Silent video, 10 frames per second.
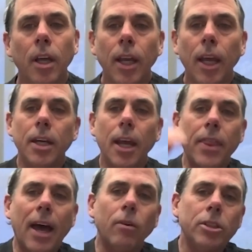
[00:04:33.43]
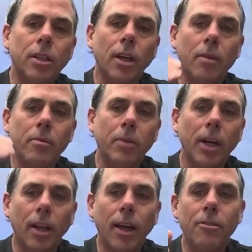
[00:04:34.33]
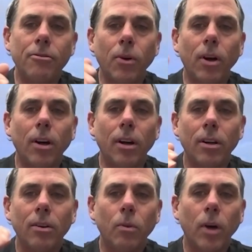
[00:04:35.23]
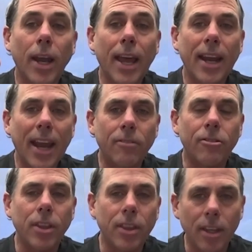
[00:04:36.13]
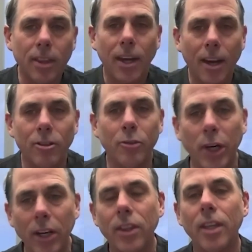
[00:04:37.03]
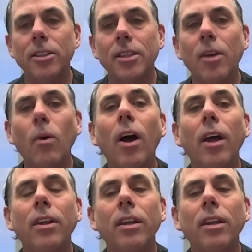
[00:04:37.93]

And that was a time in my life where I had everything that everybody thinks they want.